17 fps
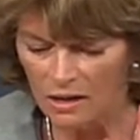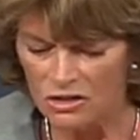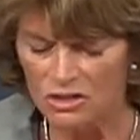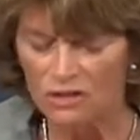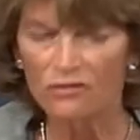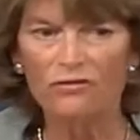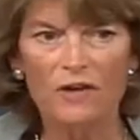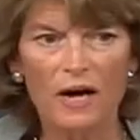
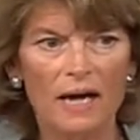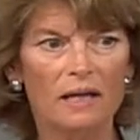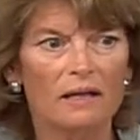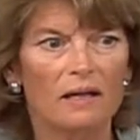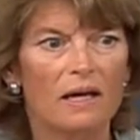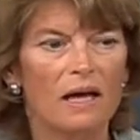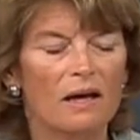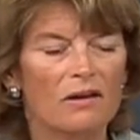to
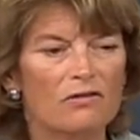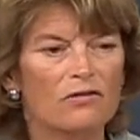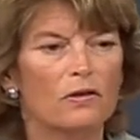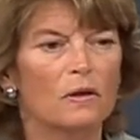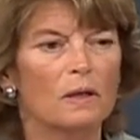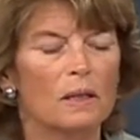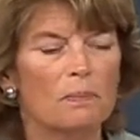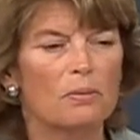finally and
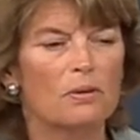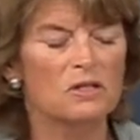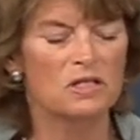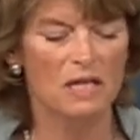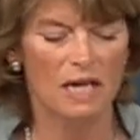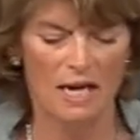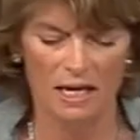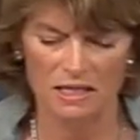fully
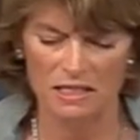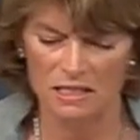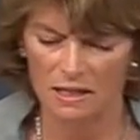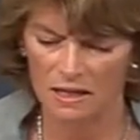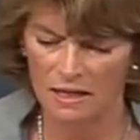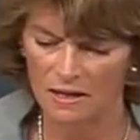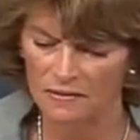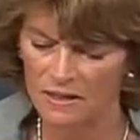protect
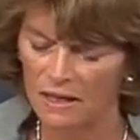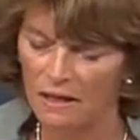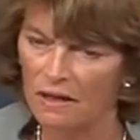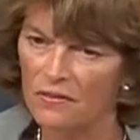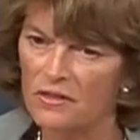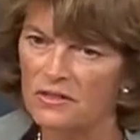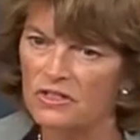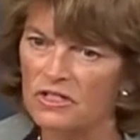the
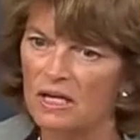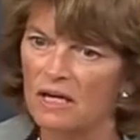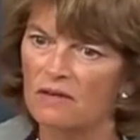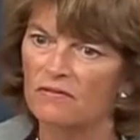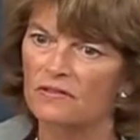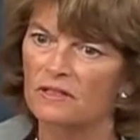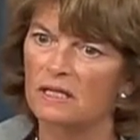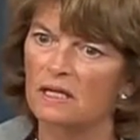health and
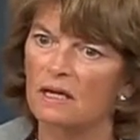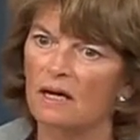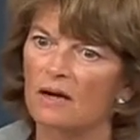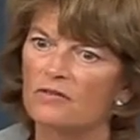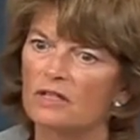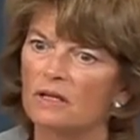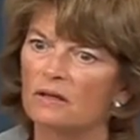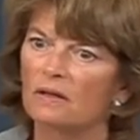safety
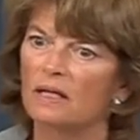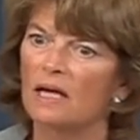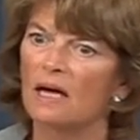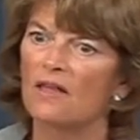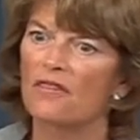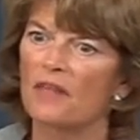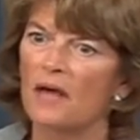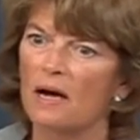of nearly
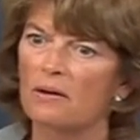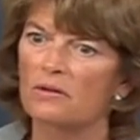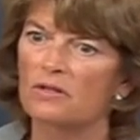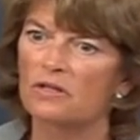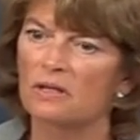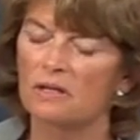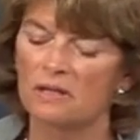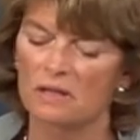
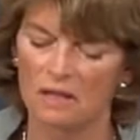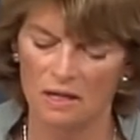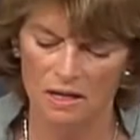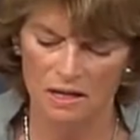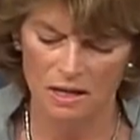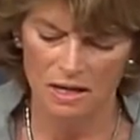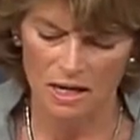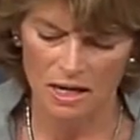1,000
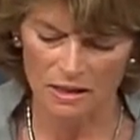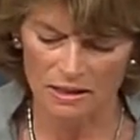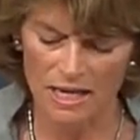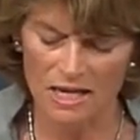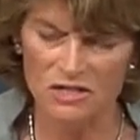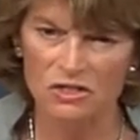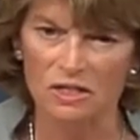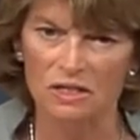
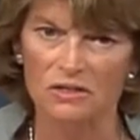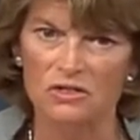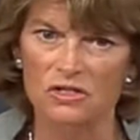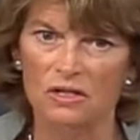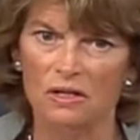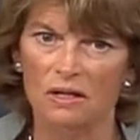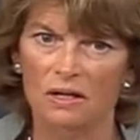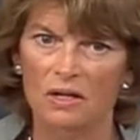
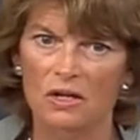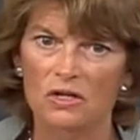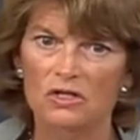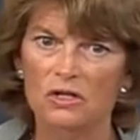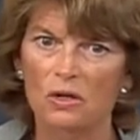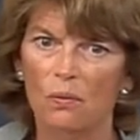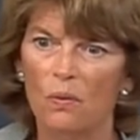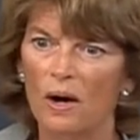Alaskans.
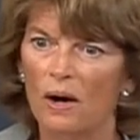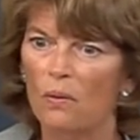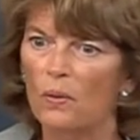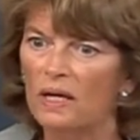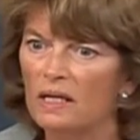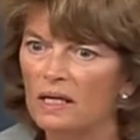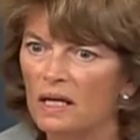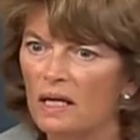So what
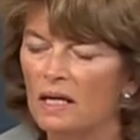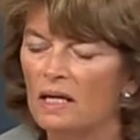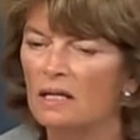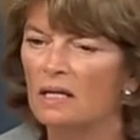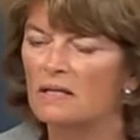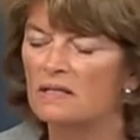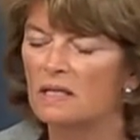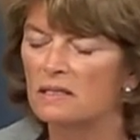we
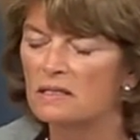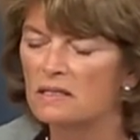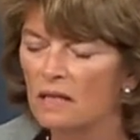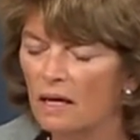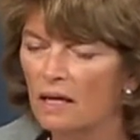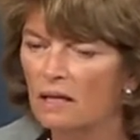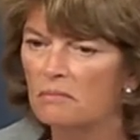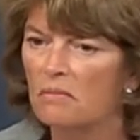need is a
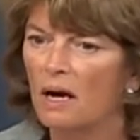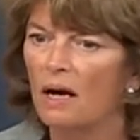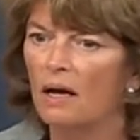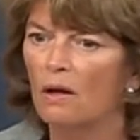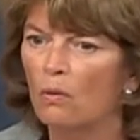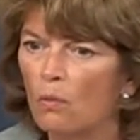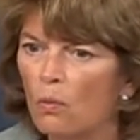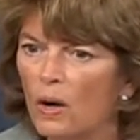
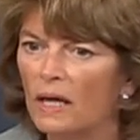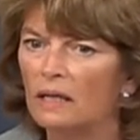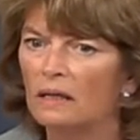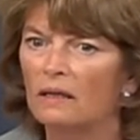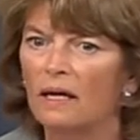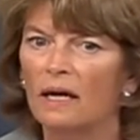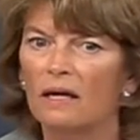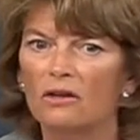10-mile,
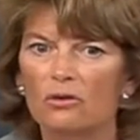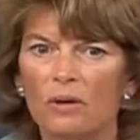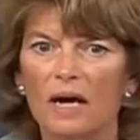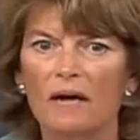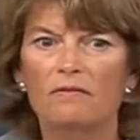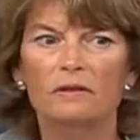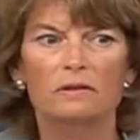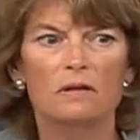one-lane
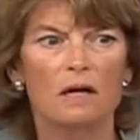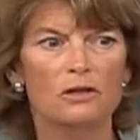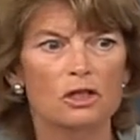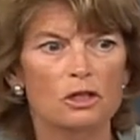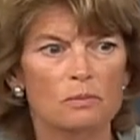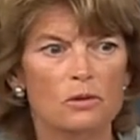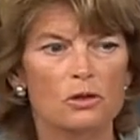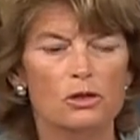gravel
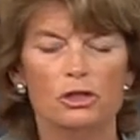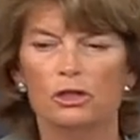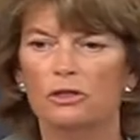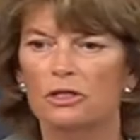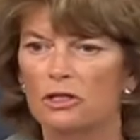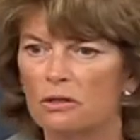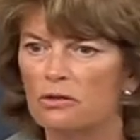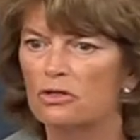non-commercial
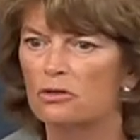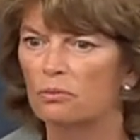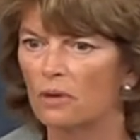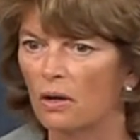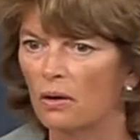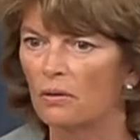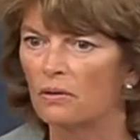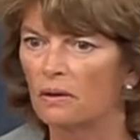use
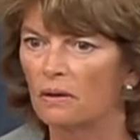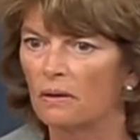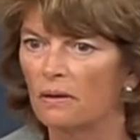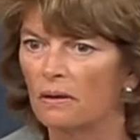road.